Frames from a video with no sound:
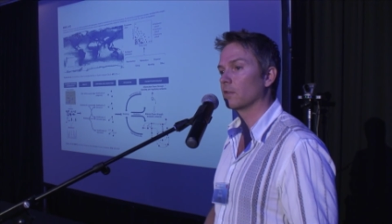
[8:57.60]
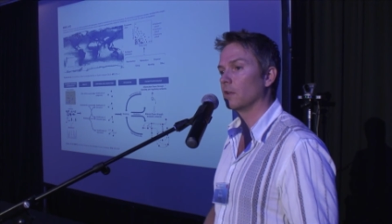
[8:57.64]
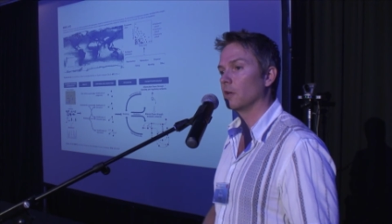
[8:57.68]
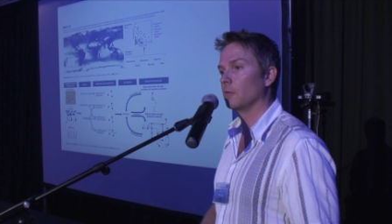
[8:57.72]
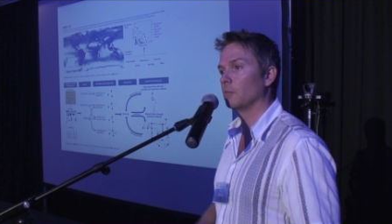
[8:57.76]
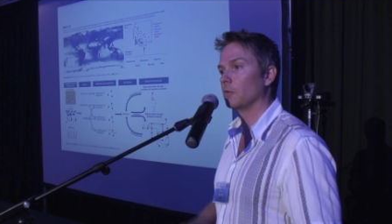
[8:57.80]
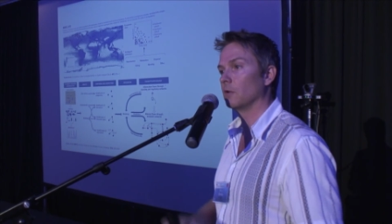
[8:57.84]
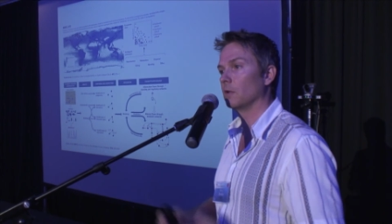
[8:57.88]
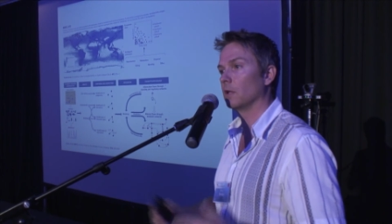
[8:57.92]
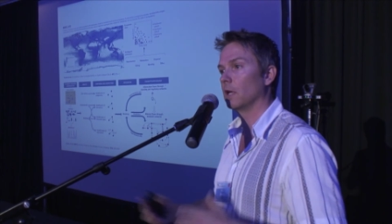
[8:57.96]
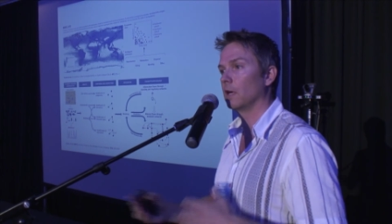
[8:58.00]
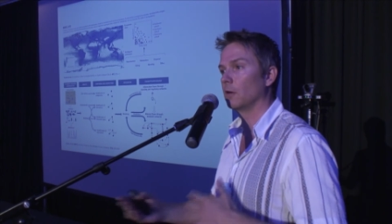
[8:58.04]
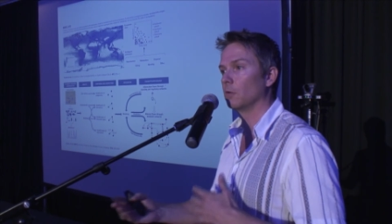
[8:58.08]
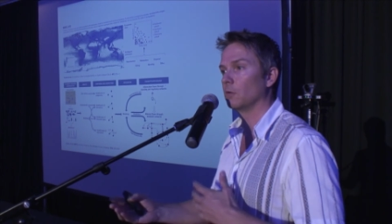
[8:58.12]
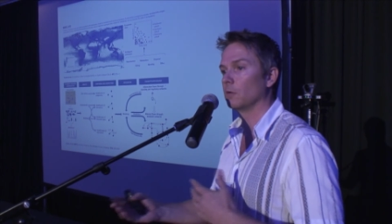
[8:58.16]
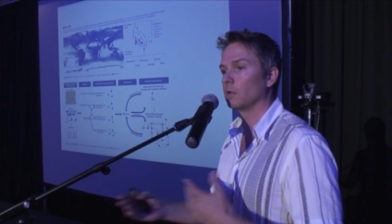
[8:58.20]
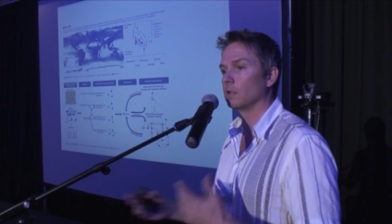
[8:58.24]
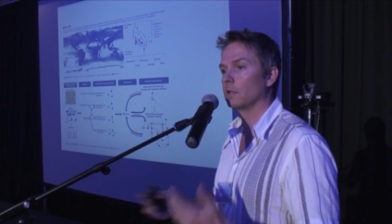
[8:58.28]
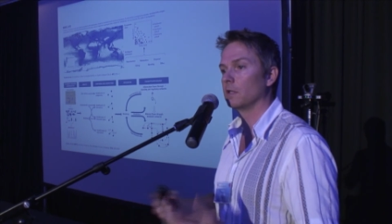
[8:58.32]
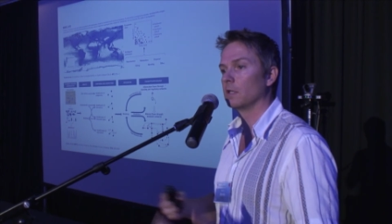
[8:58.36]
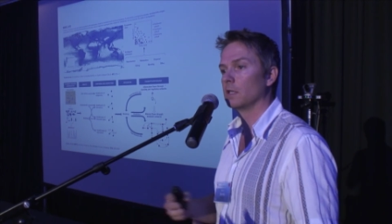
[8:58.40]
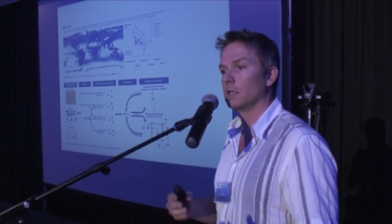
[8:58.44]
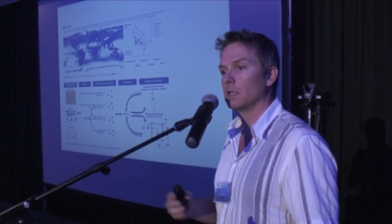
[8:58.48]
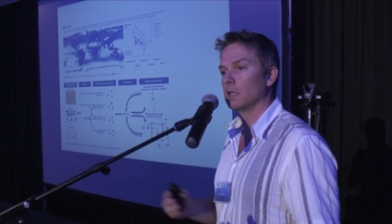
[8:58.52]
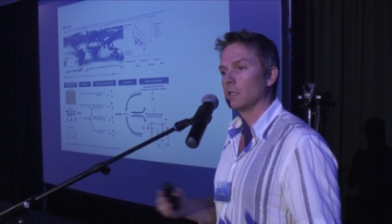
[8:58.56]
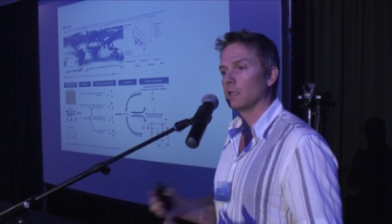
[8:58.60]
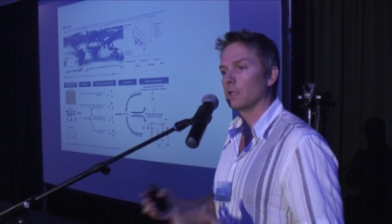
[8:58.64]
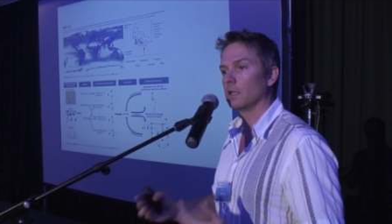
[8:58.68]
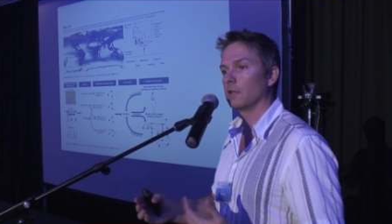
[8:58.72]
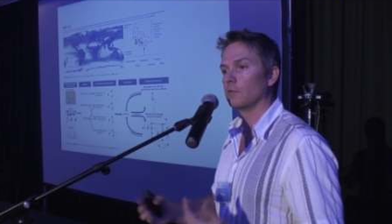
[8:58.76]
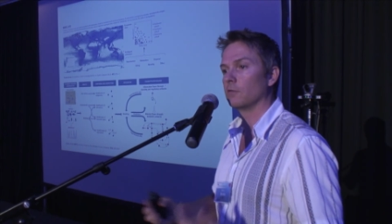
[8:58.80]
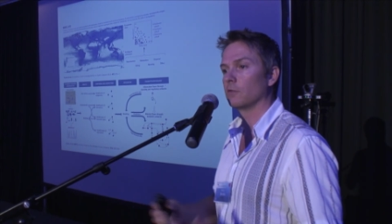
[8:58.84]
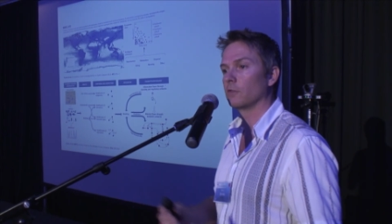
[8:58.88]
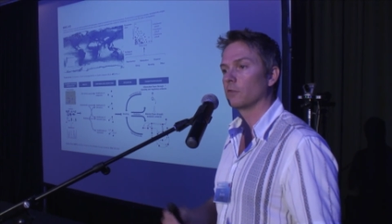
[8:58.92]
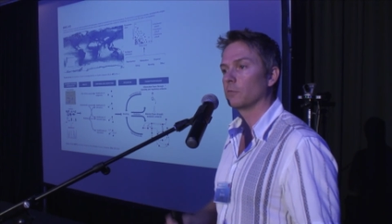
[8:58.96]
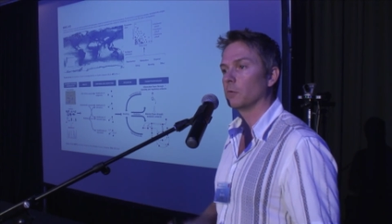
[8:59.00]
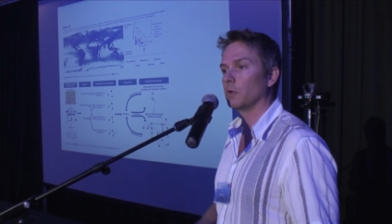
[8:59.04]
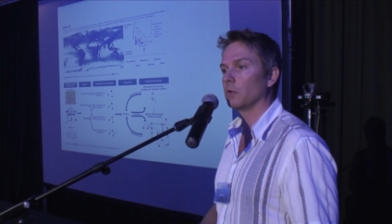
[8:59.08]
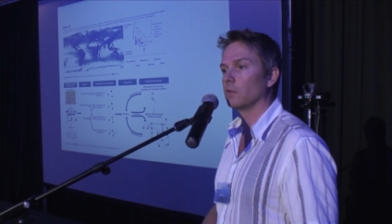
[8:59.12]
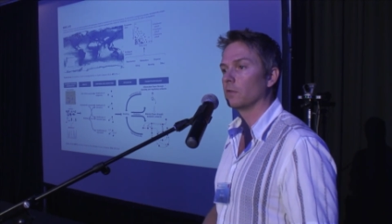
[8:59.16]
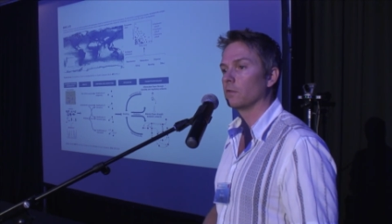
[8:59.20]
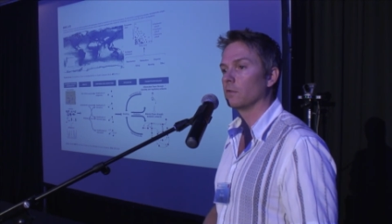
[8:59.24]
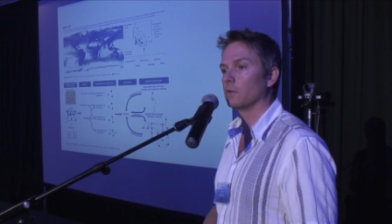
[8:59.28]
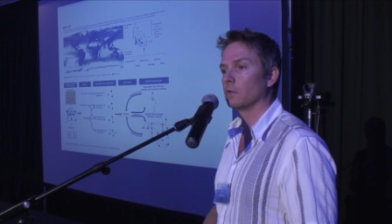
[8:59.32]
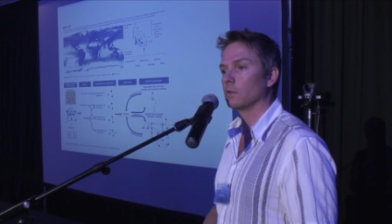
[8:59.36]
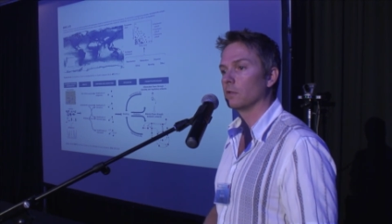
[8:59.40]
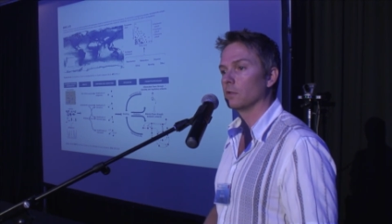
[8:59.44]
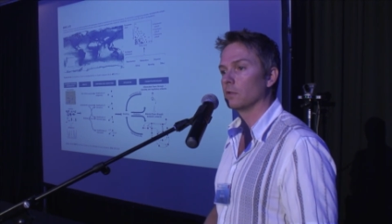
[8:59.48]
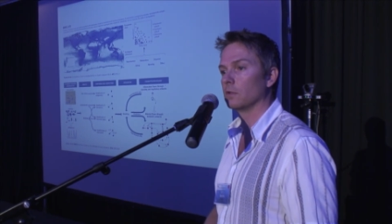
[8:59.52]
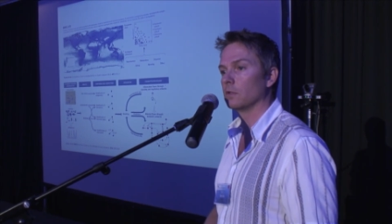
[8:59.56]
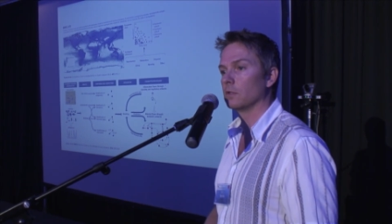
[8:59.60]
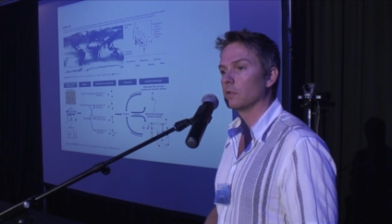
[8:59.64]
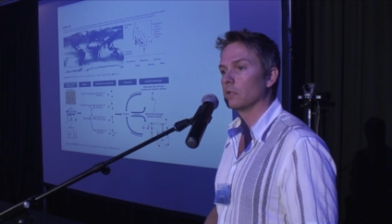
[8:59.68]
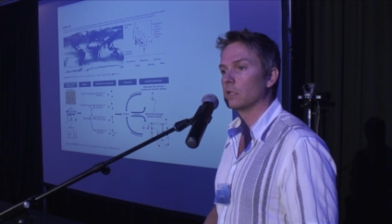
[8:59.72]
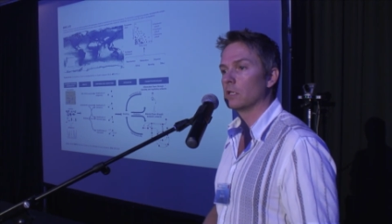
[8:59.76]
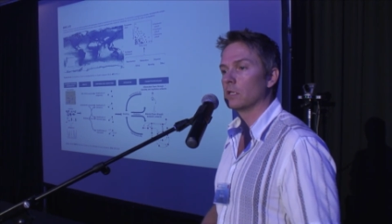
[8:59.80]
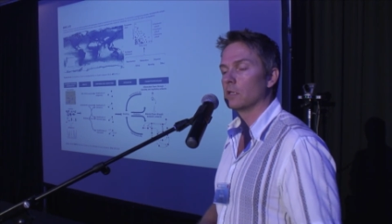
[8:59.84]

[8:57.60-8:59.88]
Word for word: for example, how will they, they respond to,